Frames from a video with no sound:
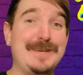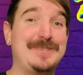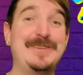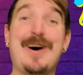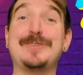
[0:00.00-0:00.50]

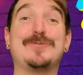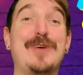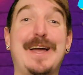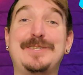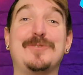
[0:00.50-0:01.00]
is not
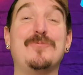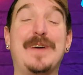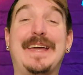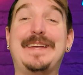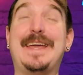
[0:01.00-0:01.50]
trying to
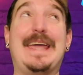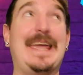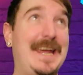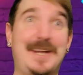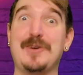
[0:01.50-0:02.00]
win any